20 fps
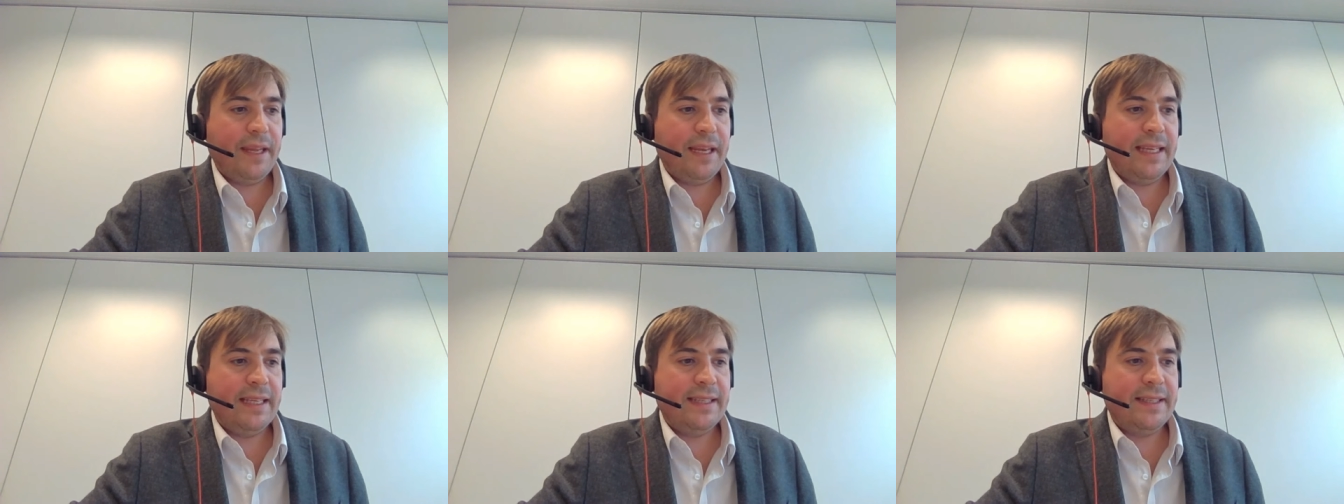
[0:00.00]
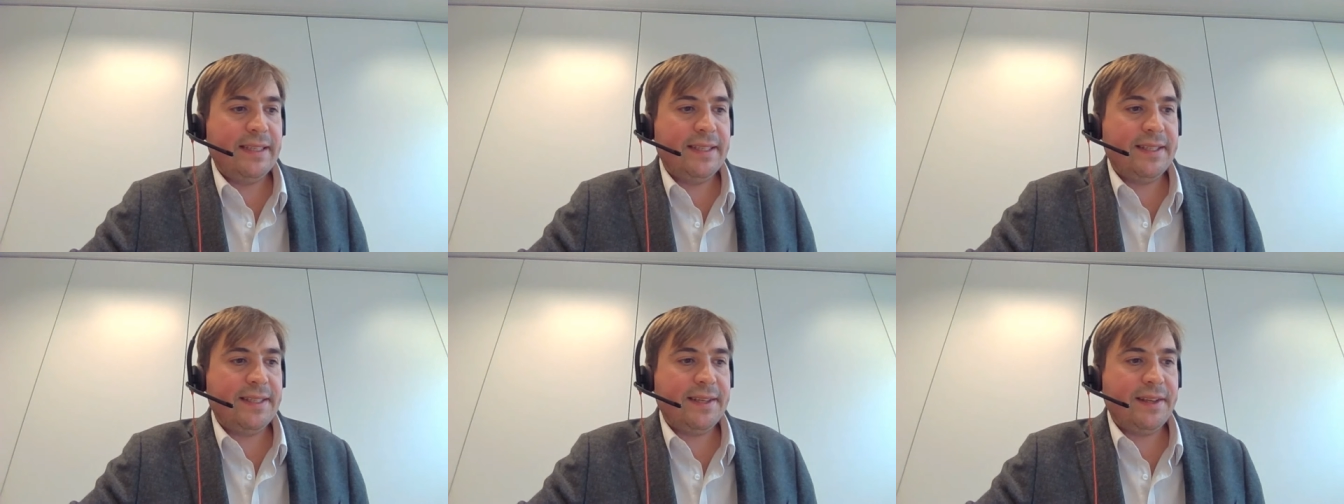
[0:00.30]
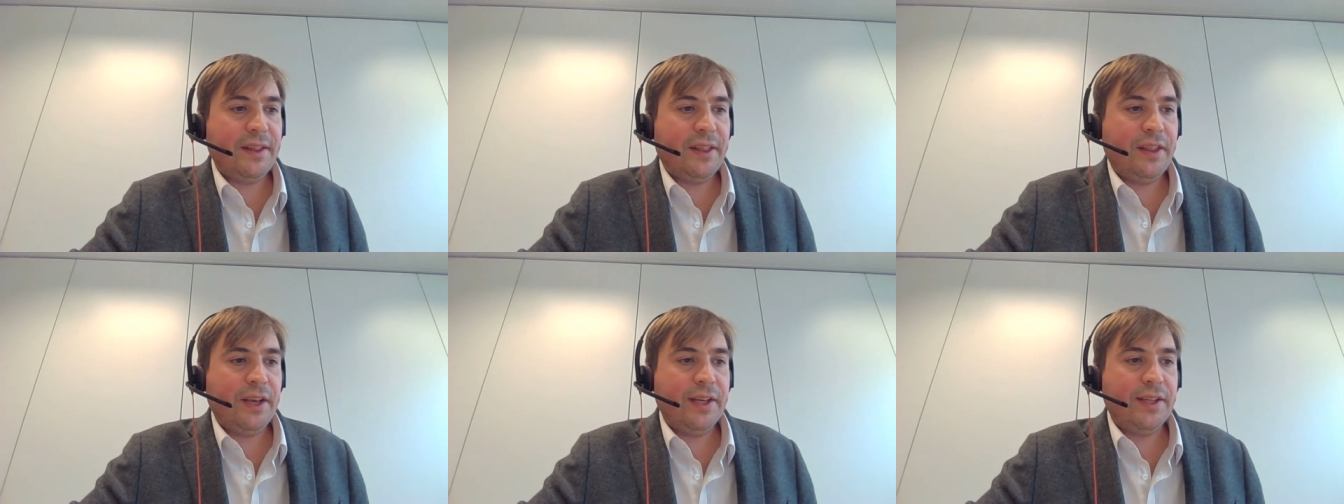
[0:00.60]
is
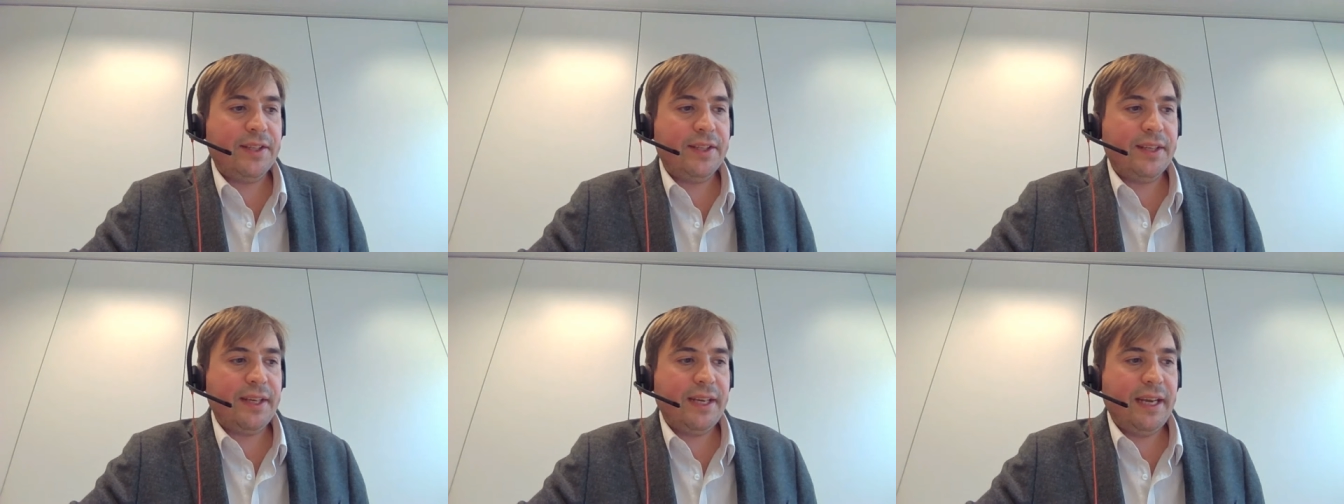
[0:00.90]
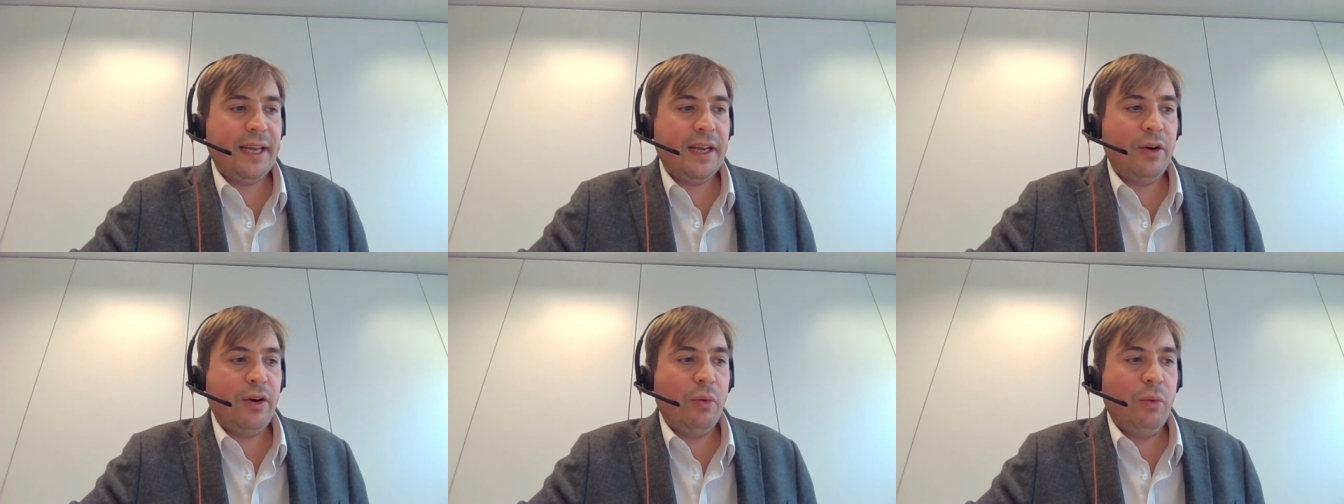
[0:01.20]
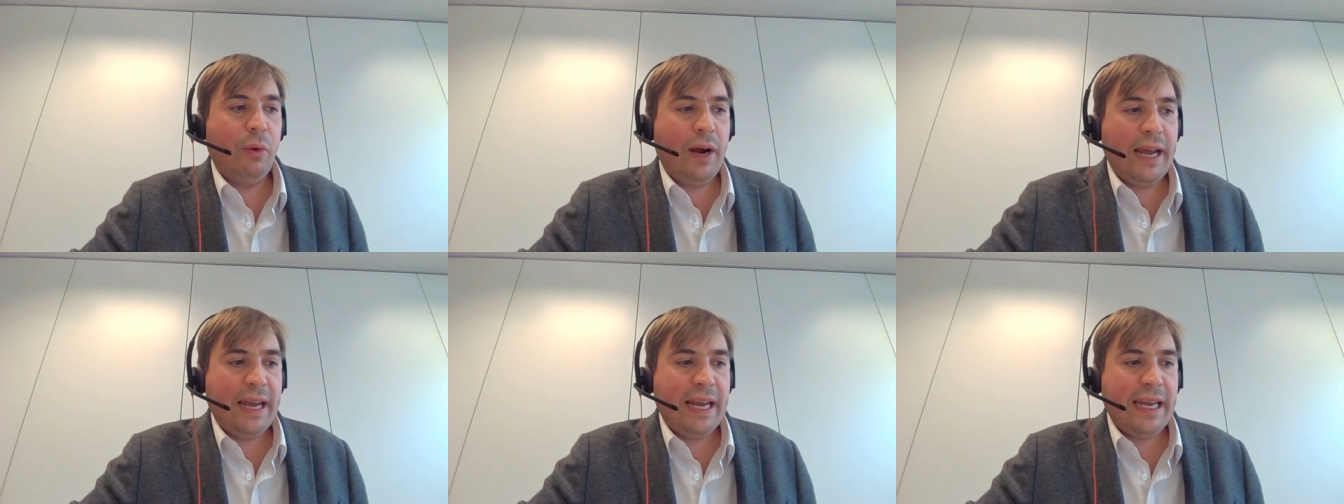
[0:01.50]
that in a
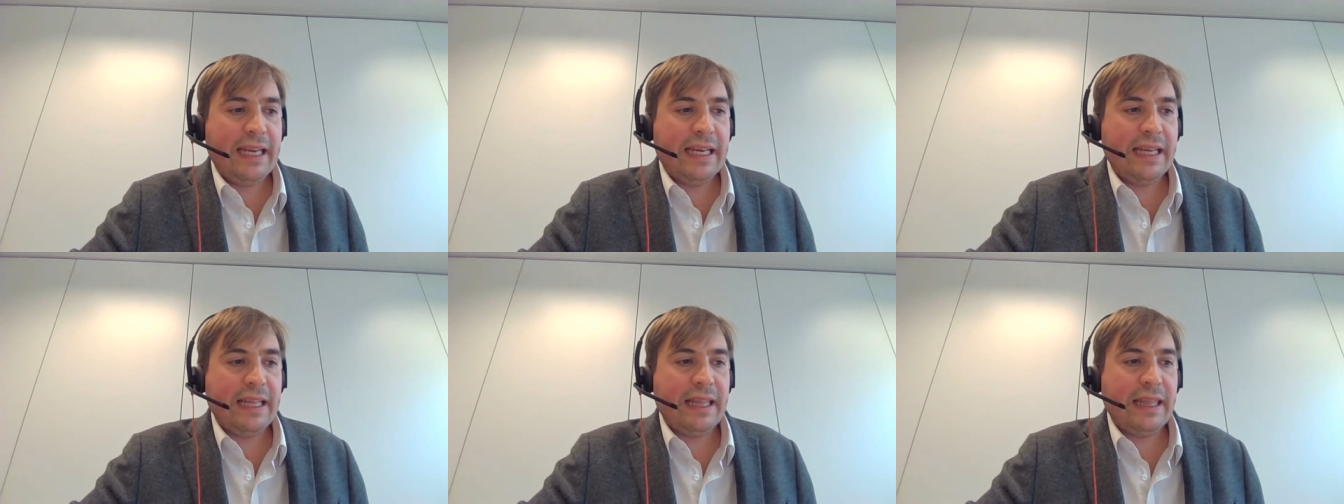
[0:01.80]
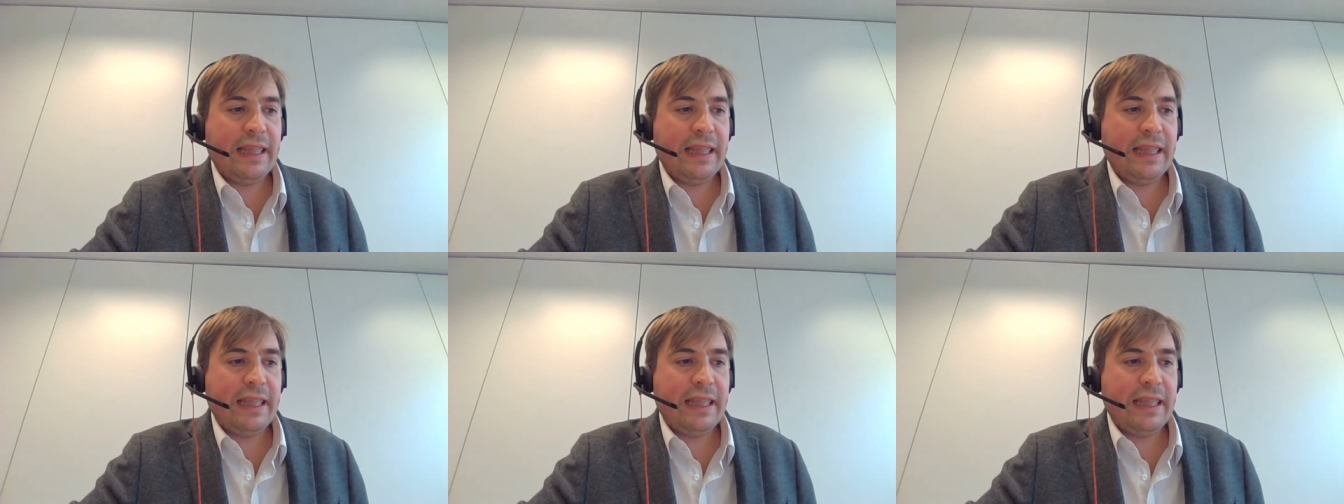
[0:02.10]
way